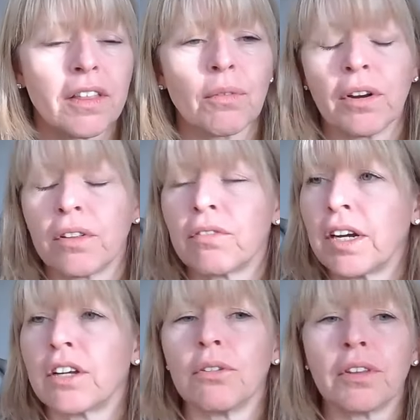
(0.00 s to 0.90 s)
I think one of the
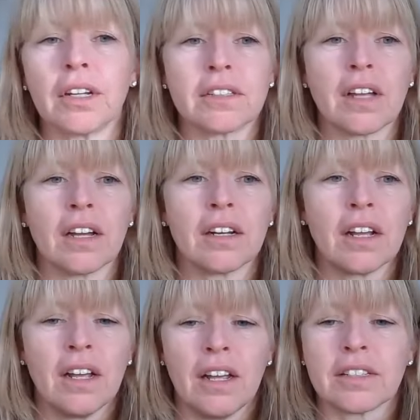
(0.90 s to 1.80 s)
really cool things that
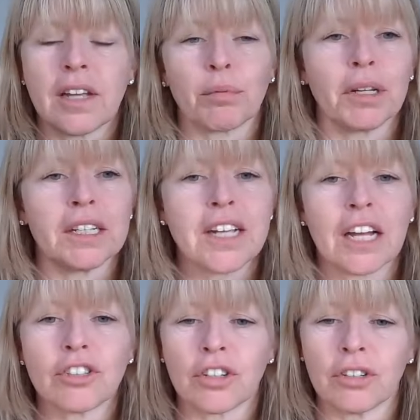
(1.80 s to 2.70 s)
is happening in
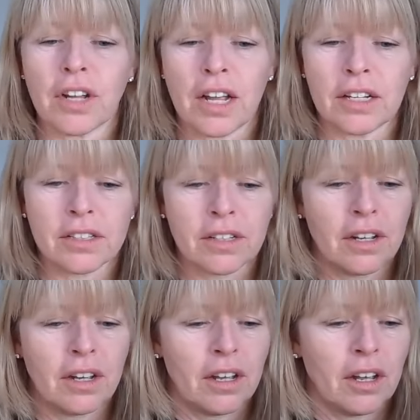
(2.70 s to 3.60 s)
Tetragon is
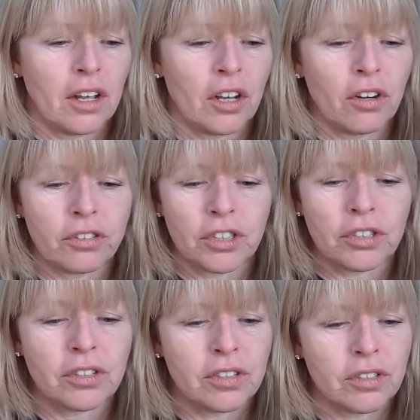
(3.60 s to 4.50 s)
you're not
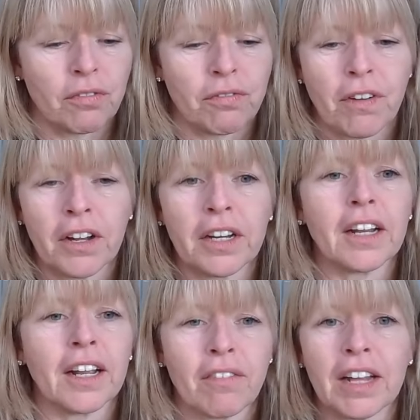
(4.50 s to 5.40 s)
just sort of
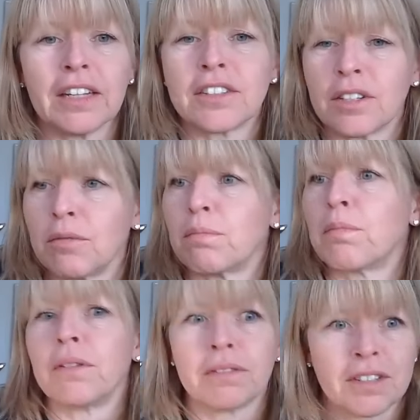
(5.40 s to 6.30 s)
finding events and
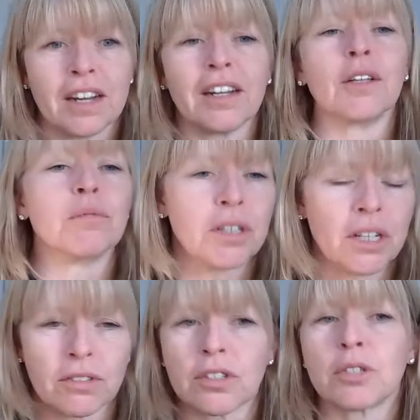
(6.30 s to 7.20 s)
put, sending them to
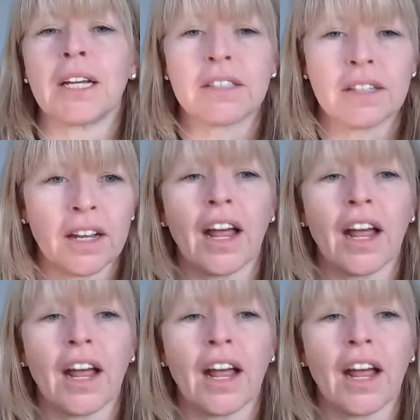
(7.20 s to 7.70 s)
user space and mm.